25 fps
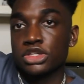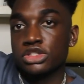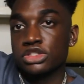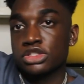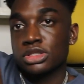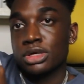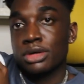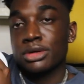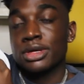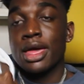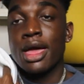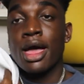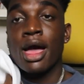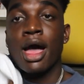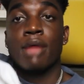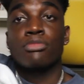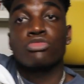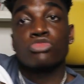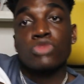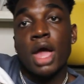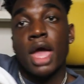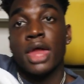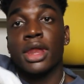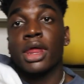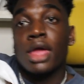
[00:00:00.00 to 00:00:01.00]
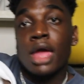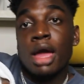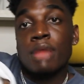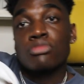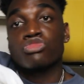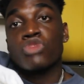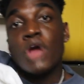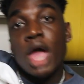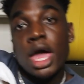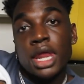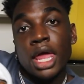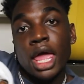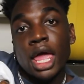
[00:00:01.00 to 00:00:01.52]
So yeah, I'm ready,
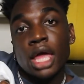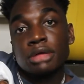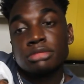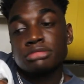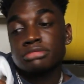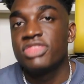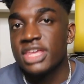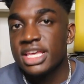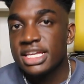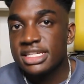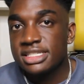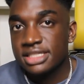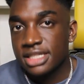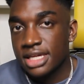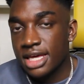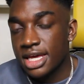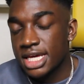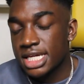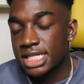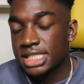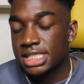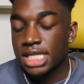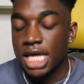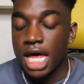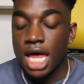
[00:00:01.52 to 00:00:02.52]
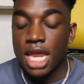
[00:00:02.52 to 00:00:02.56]
I'm ready. This is